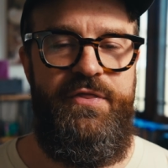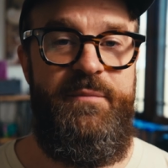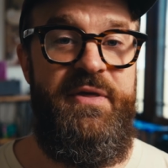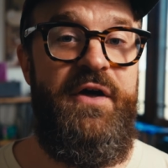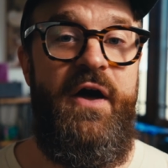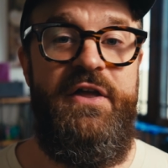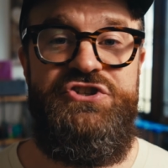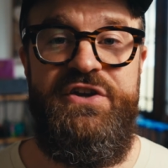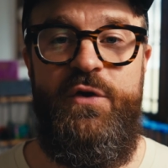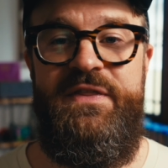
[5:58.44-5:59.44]
The
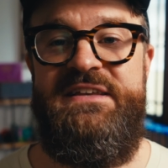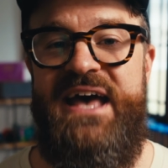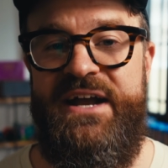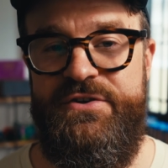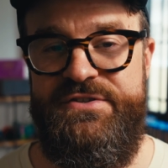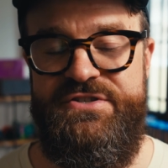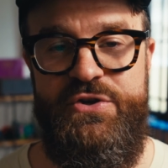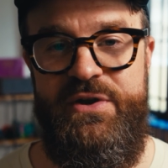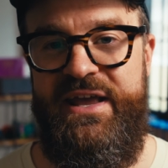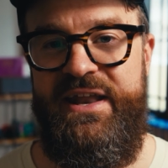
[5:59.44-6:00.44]
mythology of what these actors
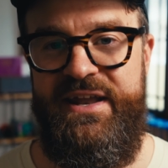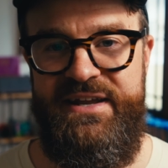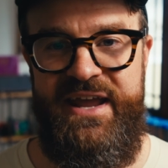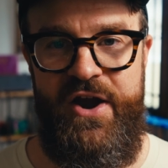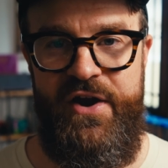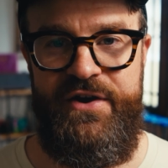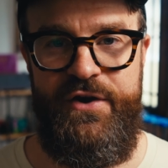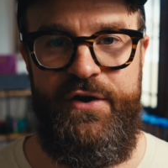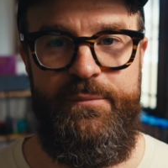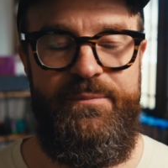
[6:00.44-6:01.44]
do to get into
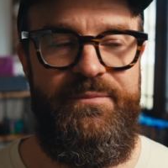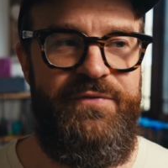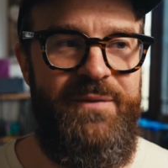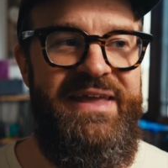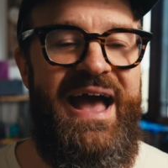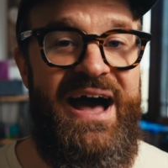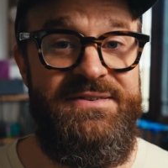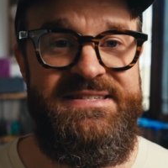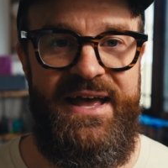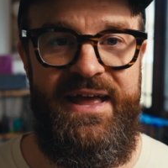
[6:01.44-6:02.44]
character from the
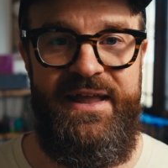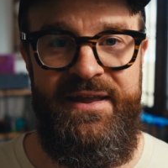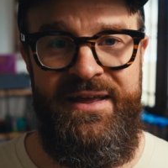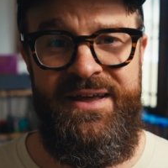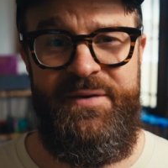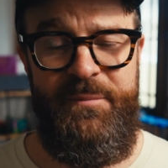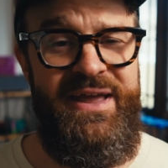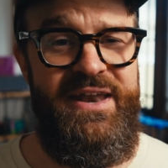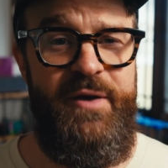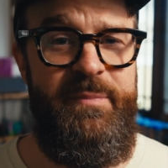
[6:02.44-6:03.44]
outside
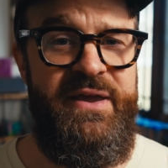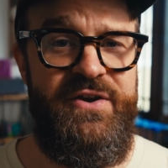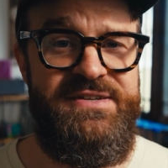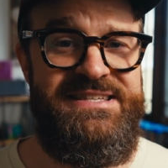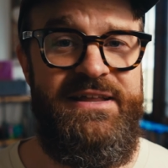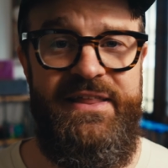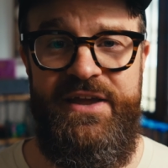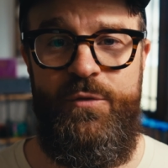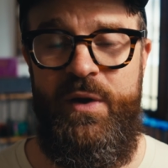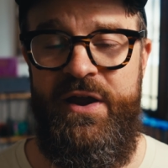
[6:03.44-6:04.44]
might appear silly
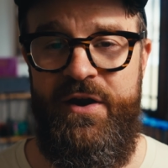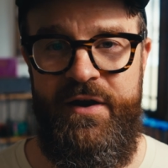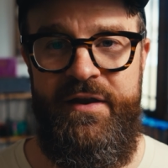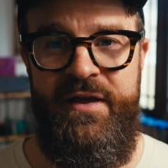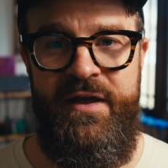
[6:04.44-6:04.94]
and weird,